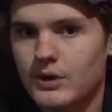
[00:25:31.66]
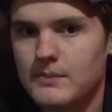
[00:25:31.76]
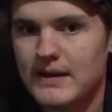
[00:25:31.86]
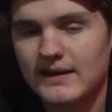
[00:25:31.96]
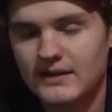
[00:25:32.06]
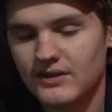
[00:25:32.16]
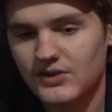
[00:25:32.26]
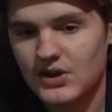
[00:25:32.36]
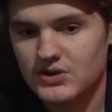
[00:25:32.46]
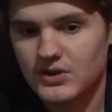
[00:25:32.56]
making
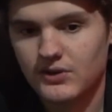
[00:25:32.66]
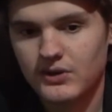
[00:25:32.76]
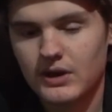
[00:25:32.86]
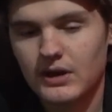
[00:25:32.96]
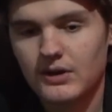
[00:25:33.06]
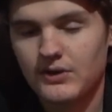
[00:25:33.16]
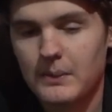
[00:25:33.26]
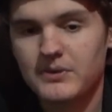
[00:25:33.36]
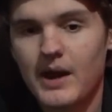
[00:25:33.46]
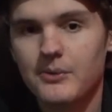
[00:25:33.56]
decisions.
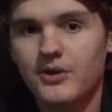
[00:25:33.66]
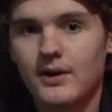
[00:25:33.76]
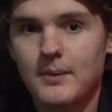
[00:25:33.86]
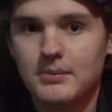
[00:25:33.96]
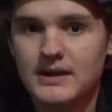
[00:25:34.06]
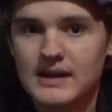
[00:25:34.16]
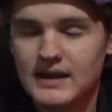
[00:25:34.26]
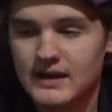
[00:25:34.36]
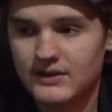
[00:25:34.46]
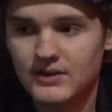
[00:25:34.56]
Sometimes they're complete
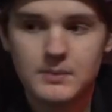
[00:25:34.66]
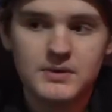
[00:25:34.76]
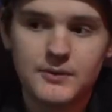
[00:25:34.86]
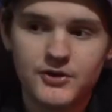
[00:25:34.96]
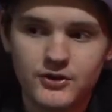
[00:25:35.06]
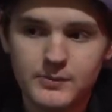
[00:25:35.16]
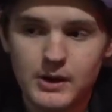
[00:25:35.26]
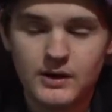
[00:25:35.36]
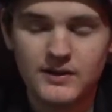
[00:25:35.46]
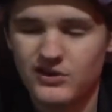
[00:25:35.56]
idiots, sometimes they're
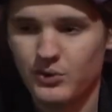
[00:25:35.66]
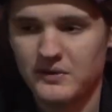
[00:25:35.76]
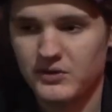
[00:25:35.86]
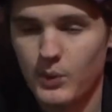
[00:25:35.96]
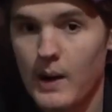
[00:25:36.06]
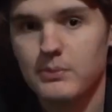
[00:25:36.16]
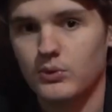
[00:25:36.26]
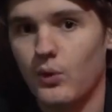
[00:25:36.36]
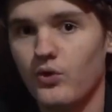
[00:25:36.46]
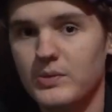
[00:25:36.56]
smart, and they sort of swap
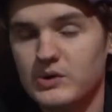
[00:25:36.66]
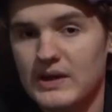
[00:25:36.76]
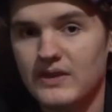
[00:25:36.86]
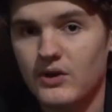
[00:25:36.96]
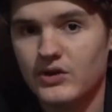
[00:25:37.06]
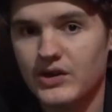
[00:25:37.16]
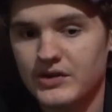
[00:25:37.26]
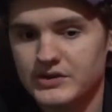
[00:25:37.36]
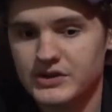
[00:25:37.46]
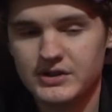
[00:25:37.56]
roles between those because
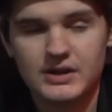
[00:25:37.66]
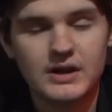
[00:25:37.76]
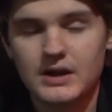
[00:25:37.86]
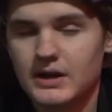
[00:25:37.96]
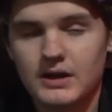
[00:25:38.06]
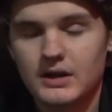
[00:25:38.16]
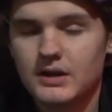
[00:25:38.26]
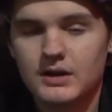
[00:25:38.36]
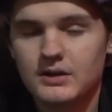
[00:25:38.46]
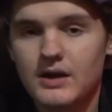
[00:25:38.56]
they're just
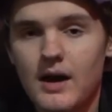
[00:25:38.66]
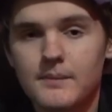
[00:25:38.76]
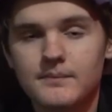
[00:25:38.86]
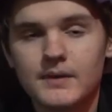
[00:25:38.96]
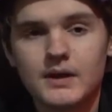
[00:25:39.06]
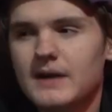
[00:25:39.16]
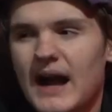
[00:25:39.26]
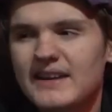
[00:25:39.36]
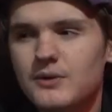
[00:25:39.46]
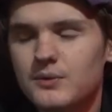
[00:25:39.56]
dumb.
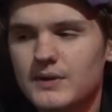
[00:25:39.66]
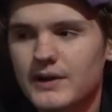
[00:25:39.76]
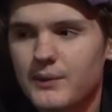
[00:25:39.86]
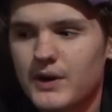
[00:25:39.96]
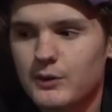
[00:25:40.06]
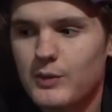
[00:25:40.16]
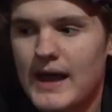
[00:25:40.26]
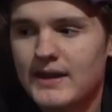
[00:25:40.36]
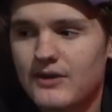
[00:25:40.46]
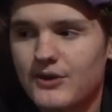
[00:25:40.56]
I didn't really want to
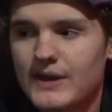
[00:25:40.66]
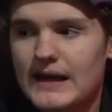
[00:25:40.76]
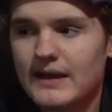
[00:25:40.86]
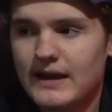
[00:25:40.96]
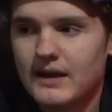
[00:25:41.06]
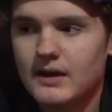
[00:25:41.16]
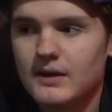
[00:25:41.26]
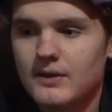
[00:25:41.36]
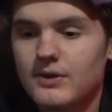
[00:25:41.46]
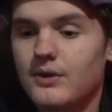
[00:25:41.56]
write it so that like
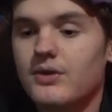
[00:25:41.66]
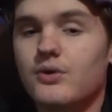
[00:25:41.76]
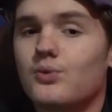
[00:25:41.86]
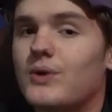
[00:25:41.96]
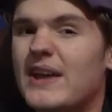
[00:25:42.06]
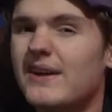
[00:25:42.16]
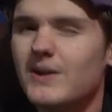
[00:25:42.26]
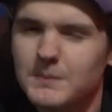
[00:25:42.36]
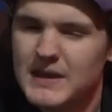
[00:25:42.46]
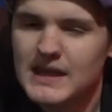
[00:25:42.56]
the
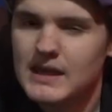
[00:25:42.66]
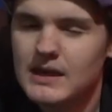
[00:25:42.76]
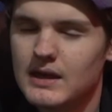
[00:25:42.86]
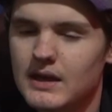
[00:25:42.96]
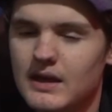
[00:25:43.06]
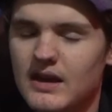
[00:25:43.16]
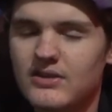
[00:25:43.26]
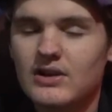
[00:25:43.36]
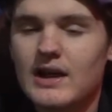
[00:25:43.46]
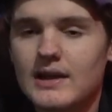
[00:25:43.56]
real me
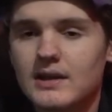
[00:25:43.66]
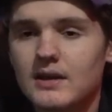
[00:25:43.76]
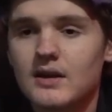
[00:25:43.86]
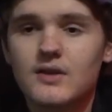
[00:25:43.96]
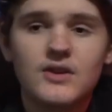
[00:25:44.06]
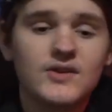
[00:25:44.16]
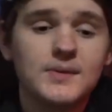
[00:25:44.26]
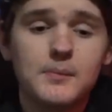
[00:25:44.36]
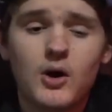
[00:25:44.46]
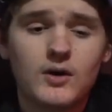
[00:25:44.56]
is like this
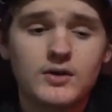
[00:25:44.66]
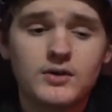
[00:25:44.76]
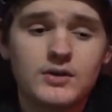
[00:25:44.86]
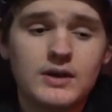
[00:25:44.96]
smart